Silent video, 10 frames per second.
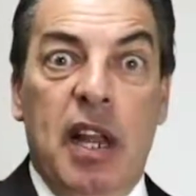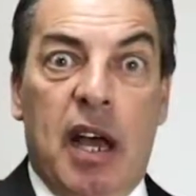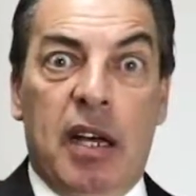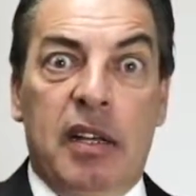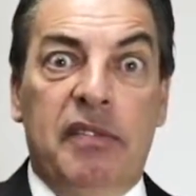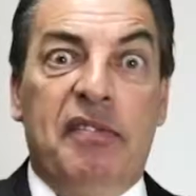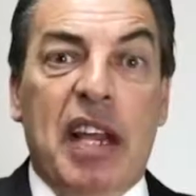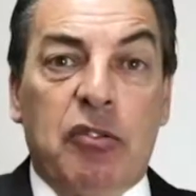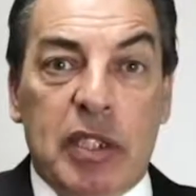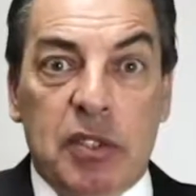Uh,
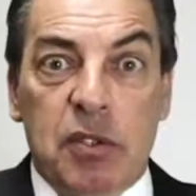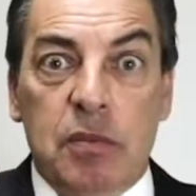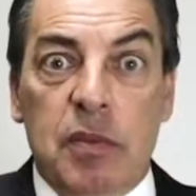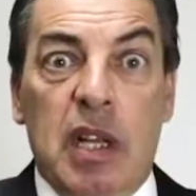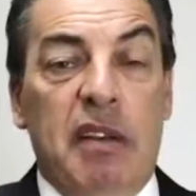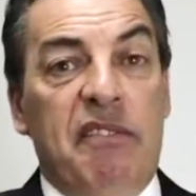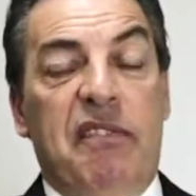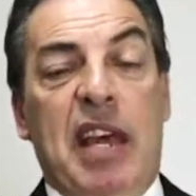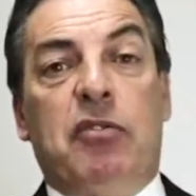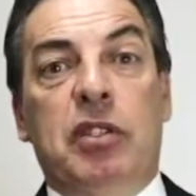veterans.
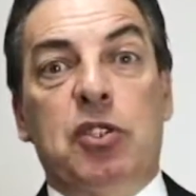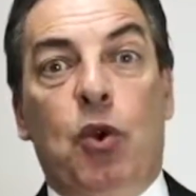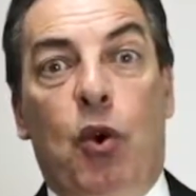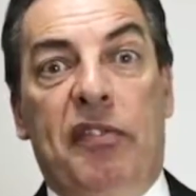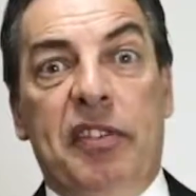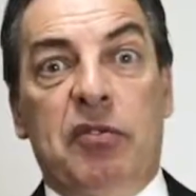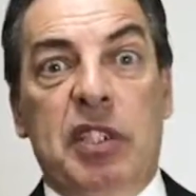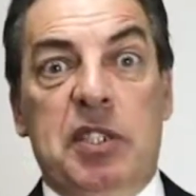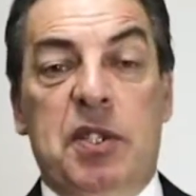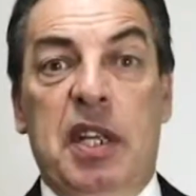Veterans often
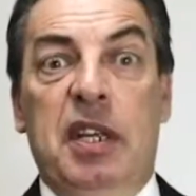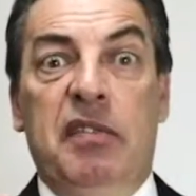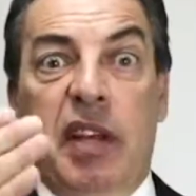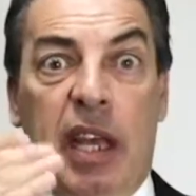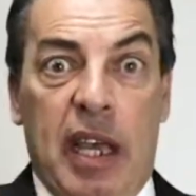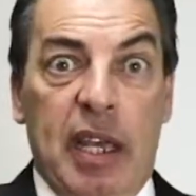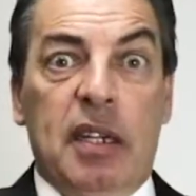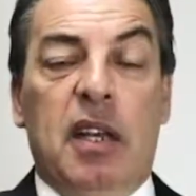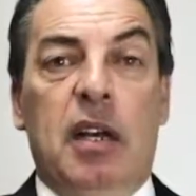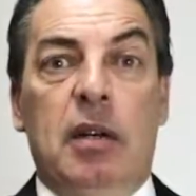receive
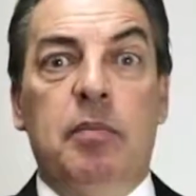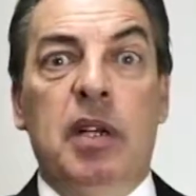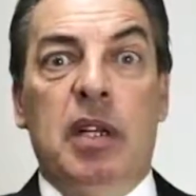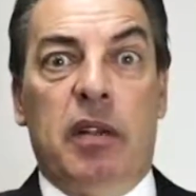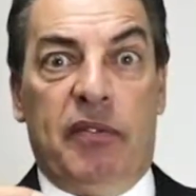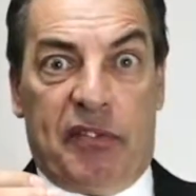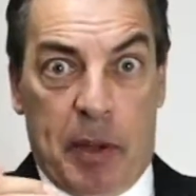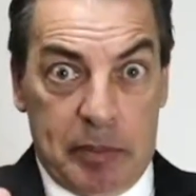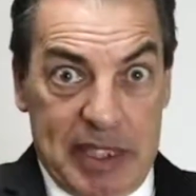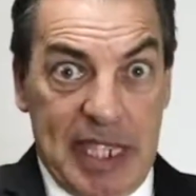income from